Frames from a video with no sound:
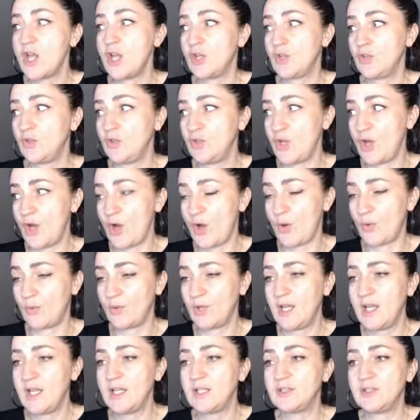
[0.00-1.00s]
No,
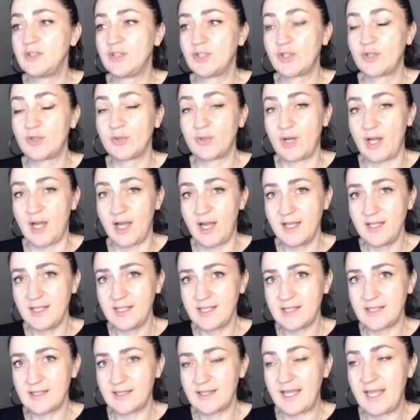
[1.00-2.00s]
the
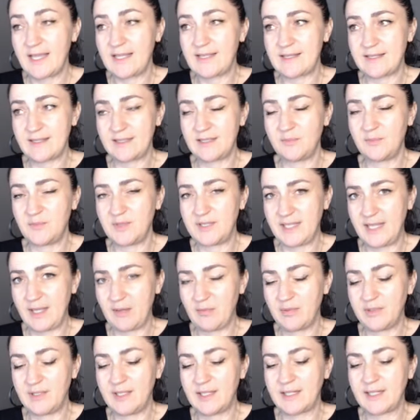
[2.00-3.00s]
grass, sad nam
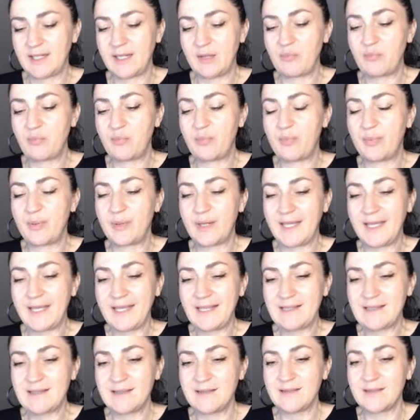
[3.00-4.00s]
treba, dakle,
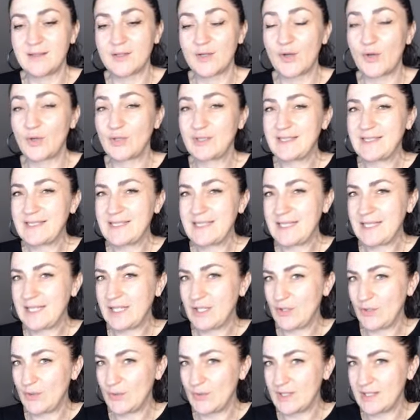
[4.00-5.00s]
present
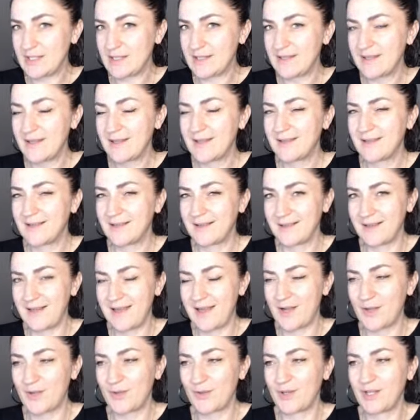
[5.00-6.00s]
continuous
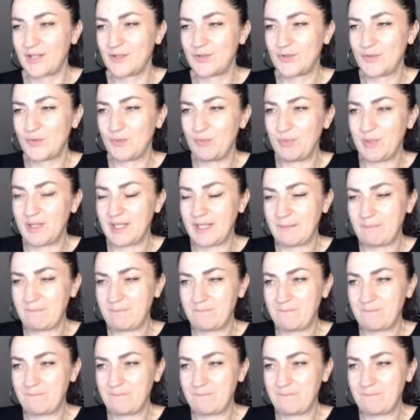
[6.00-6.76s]
glagola to be.